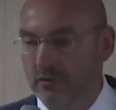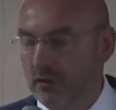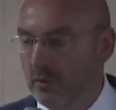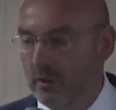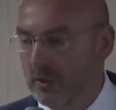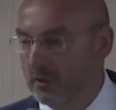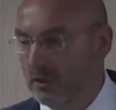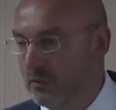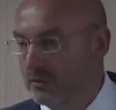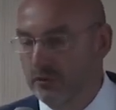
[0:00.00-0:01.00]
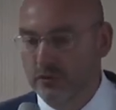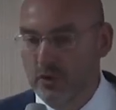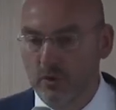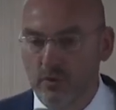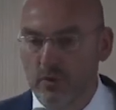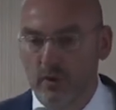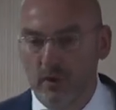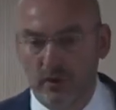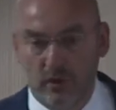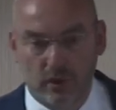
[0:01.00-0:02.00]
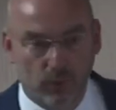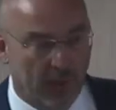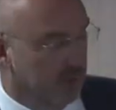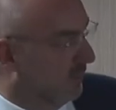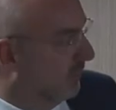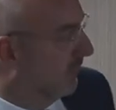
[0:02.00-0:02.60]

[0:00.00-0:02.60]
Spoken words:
so we are going to throw away.